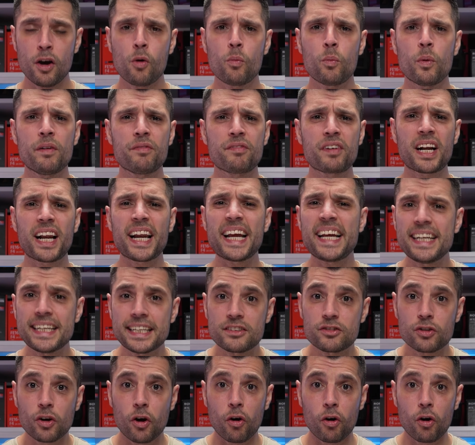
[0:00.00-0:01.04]
We've cleaned
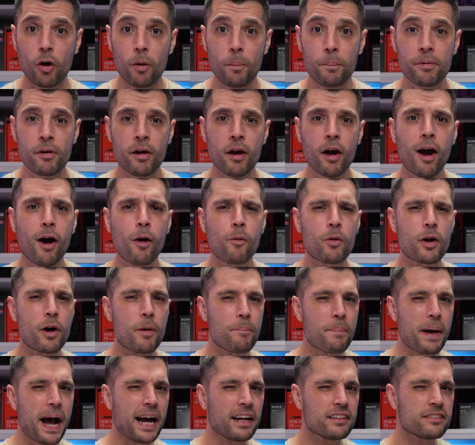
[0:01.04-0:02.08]
it all up and we're
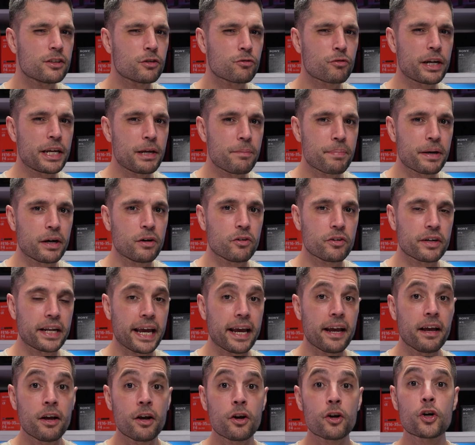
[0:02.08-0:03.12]
about to rebuild
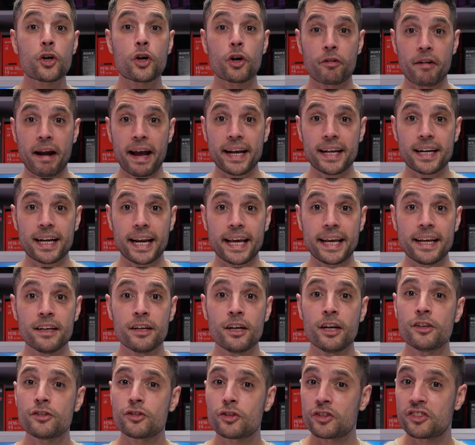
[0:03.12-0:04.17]
it correctly.
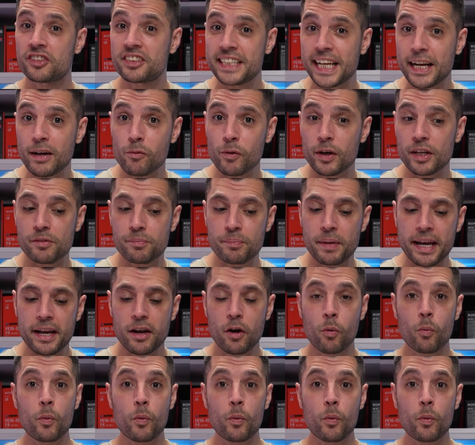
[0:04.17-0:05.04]
So stick with me.